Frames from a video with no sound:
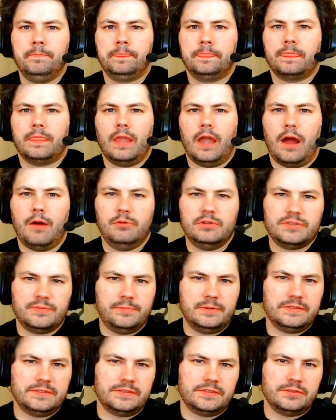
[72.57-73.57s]
I went to
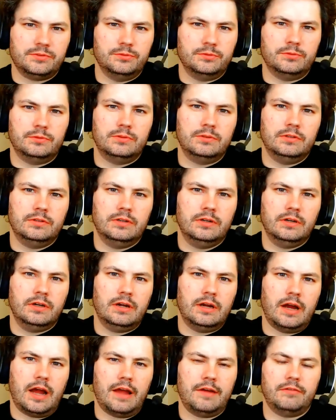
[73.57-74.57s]
business school.
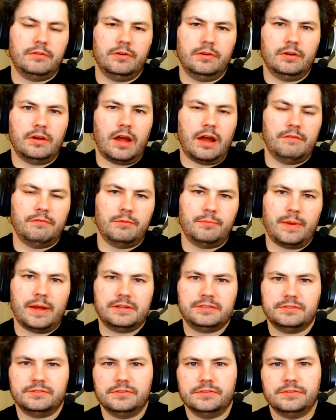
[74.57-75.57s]
I have a
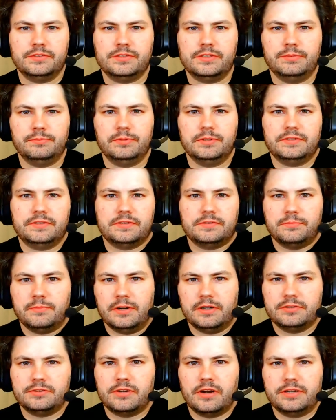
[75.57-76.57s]
bachelor's in business
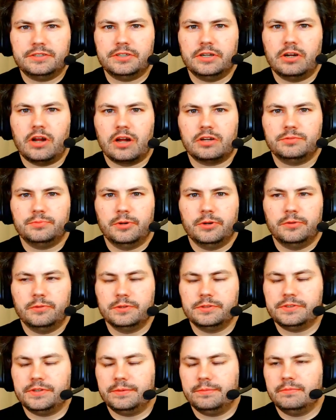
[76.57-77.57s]
administration and
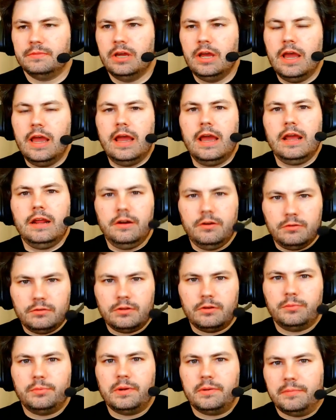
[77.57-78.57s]
entrepreneurship. And I know a little
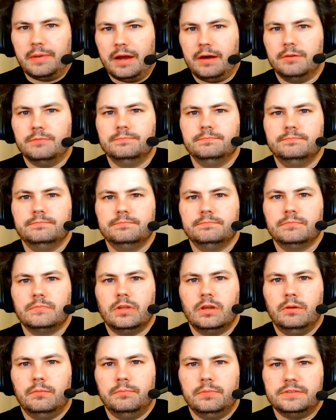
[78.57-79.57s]
bit about
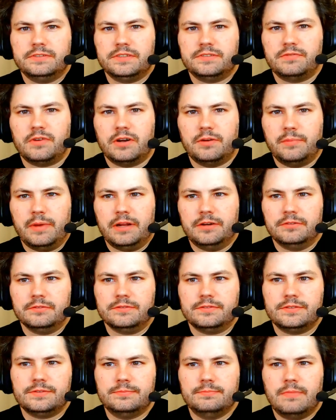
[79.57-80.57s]
business
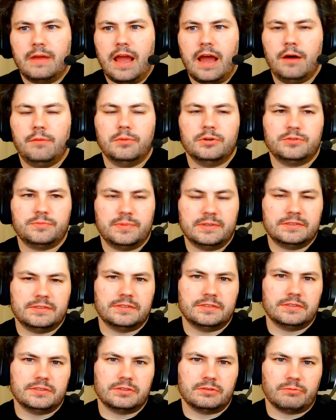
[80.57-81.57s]
fundamentals, how most
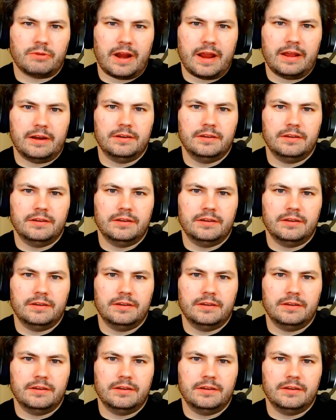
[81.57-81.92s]
businesses are ran,